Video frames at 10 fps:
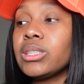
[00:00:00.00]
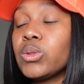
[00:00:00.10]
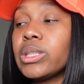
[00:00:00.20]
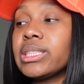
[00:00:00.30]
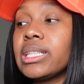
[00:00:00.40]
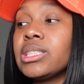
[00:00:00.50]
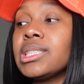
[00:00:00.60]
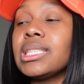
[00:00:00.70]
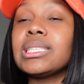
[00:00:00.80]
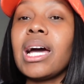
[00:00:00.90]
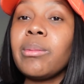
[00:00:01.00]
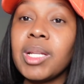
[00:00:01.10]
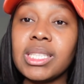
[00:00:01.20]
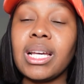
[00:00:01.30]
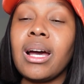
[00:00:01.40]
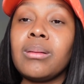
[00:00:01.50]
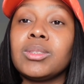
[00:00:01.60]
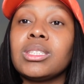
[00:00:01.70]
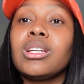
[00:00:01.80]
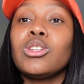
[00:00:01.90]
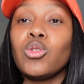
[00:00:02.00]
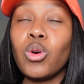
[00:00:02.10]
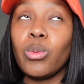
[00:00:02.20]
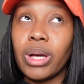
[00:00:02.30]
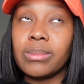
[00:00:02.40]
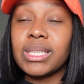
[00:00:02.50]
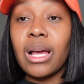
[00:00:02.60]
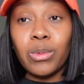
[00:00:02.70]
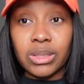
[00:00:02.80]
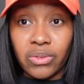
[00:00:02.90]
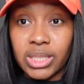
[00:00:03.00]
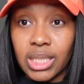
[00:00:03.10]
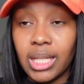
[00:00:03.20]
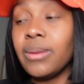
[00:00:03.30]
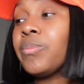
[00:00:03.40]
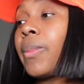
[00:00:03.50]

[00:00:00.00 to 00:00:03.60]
store sessions is how many times your website was visited.